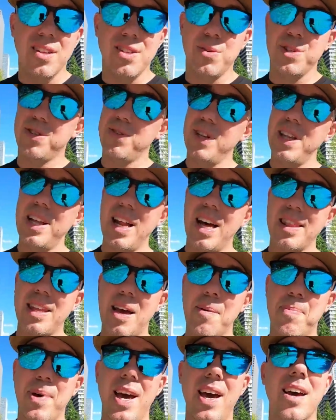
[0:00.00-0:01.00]
So it's really not
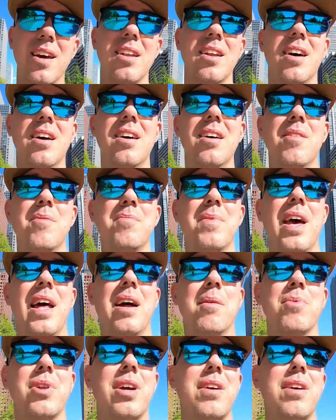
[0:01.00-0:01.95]
that bad. And I'm